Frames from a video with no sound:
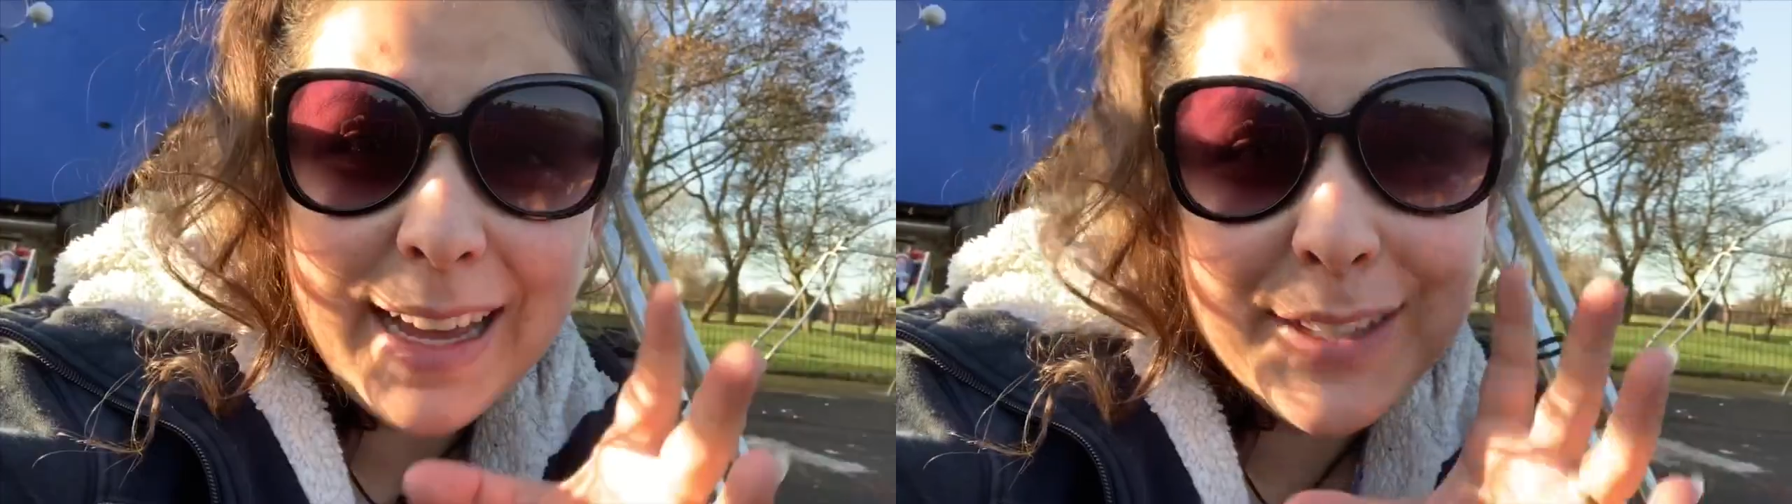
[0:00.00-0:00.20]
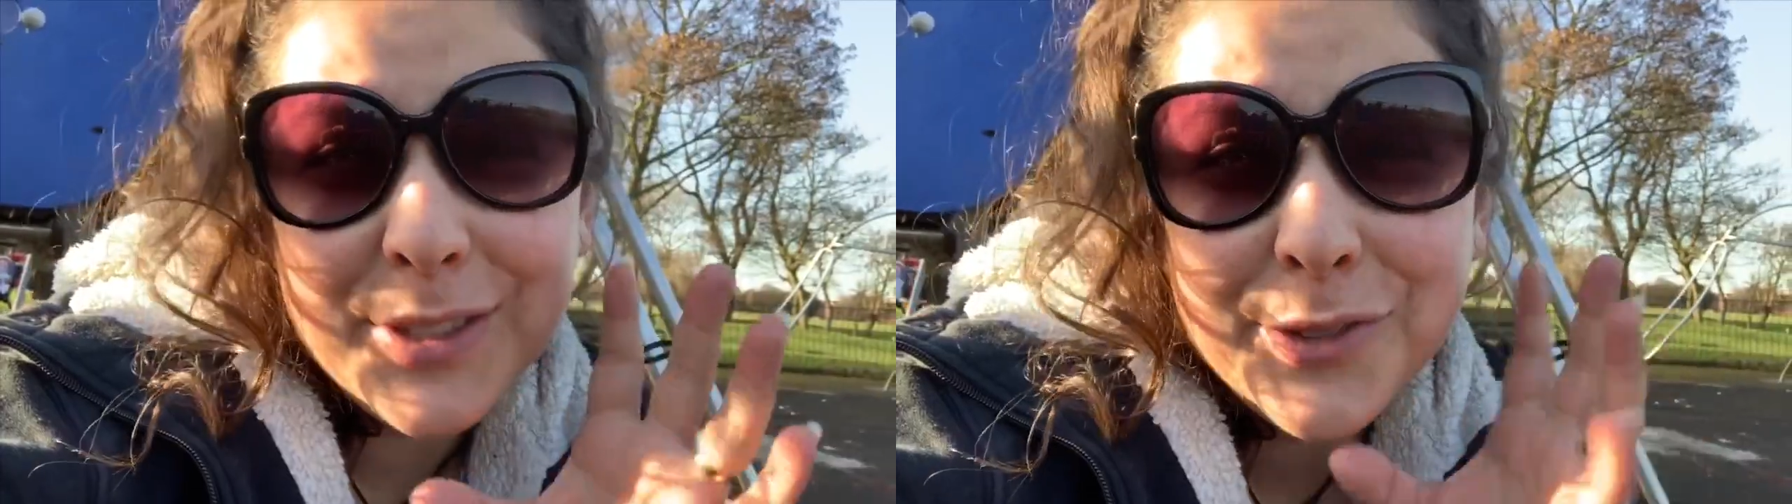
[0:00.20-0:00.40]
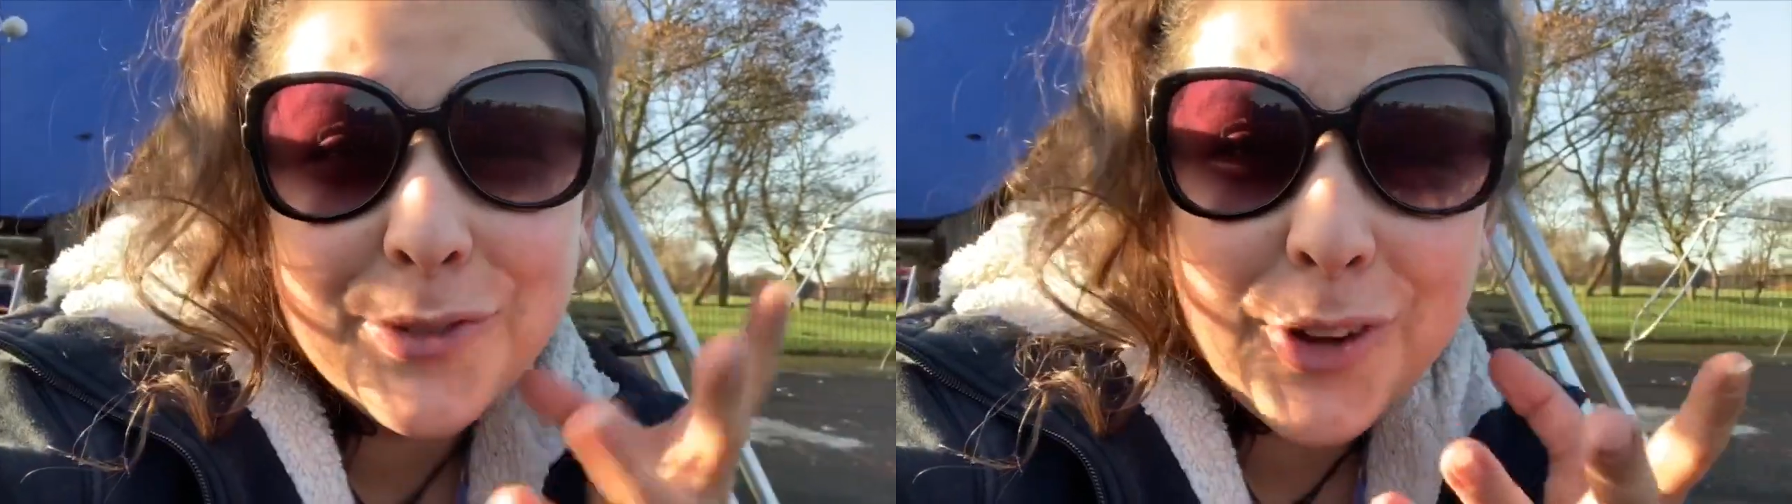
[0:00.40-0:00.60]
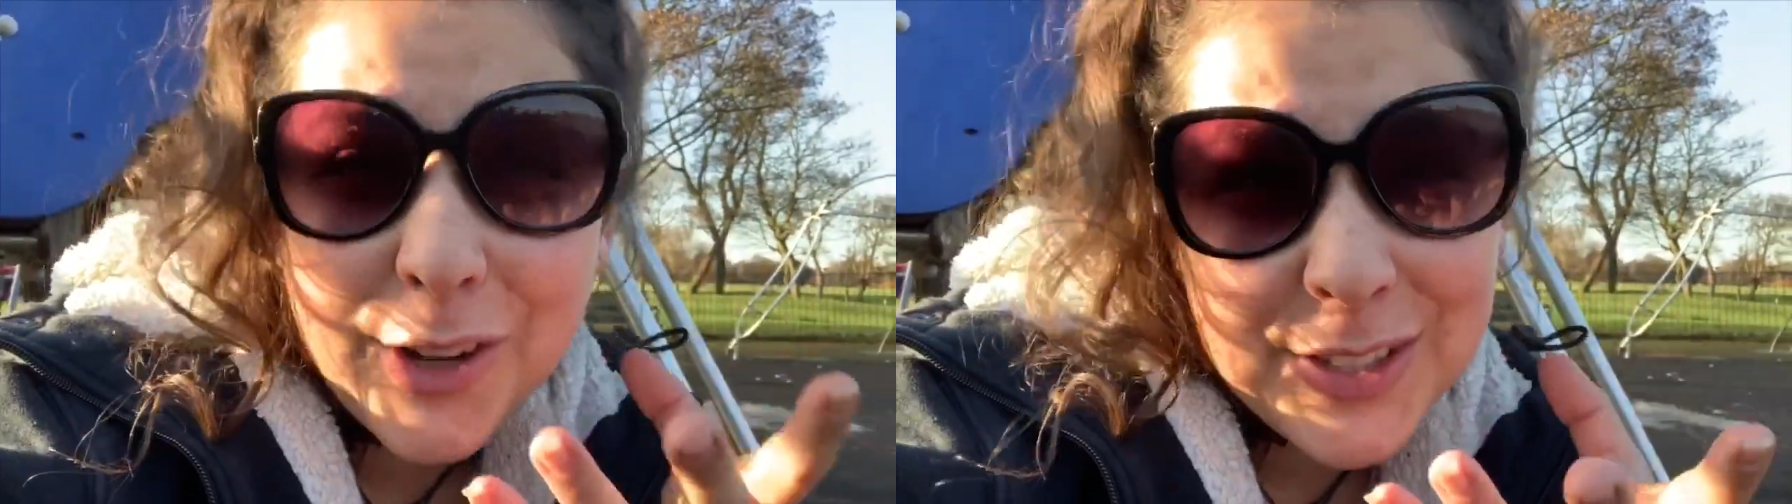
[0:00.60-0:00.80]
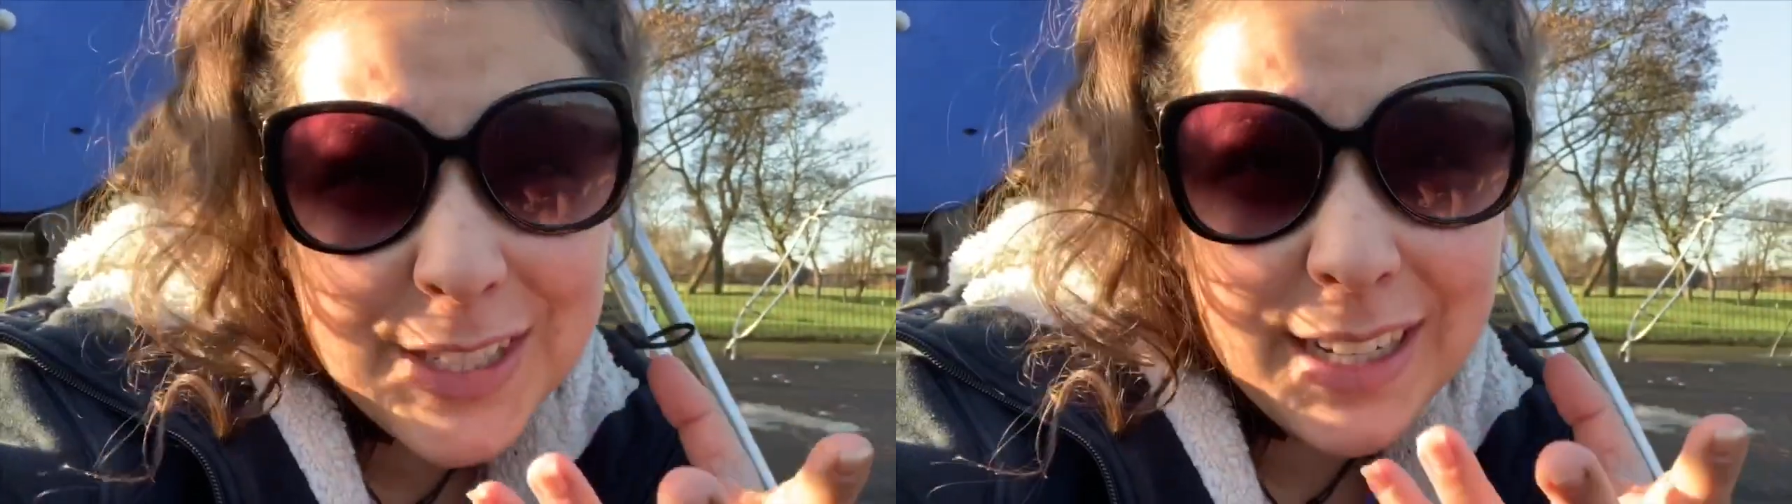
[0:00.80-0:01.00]
icy
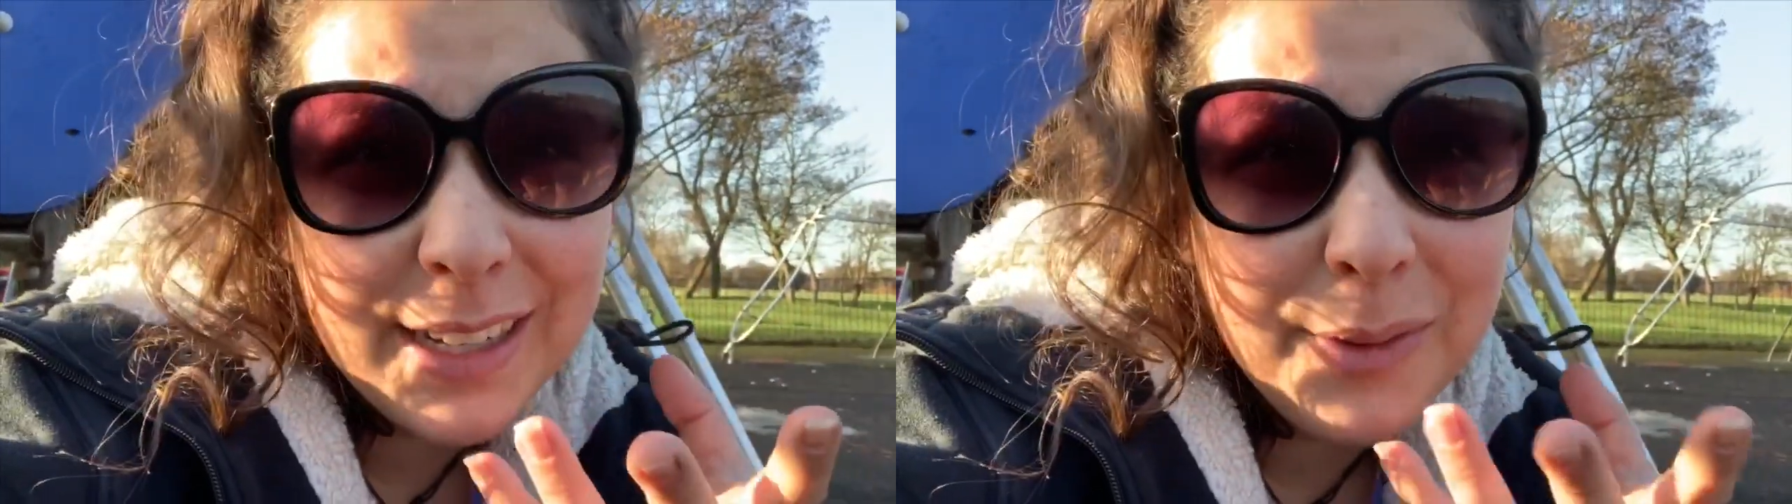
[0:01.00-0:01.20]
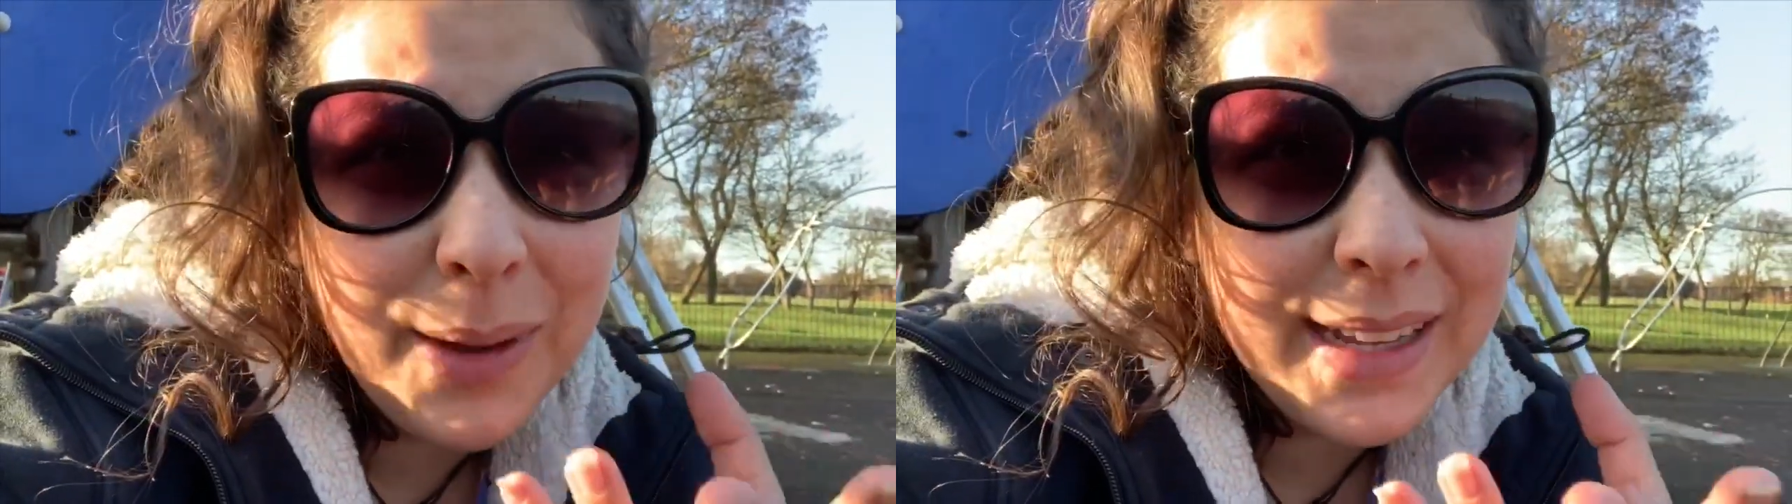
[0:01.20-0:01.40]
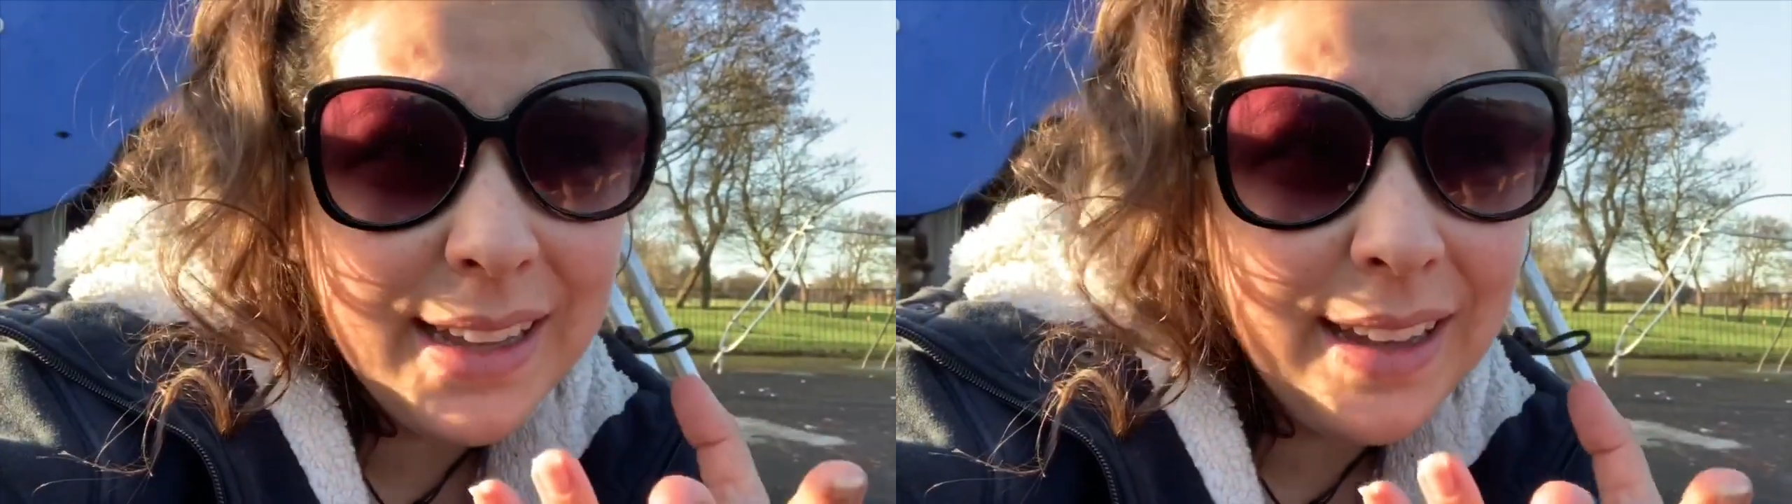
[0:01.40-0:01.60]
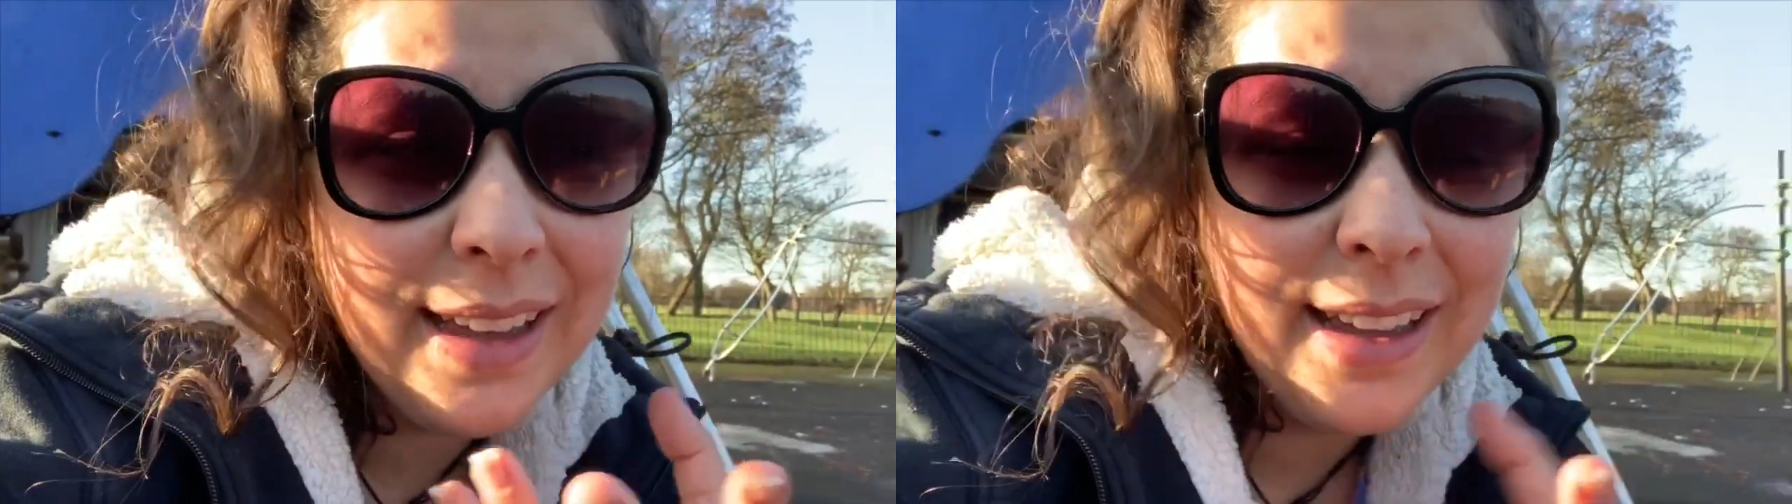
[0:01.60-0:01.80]
frosty kind of weather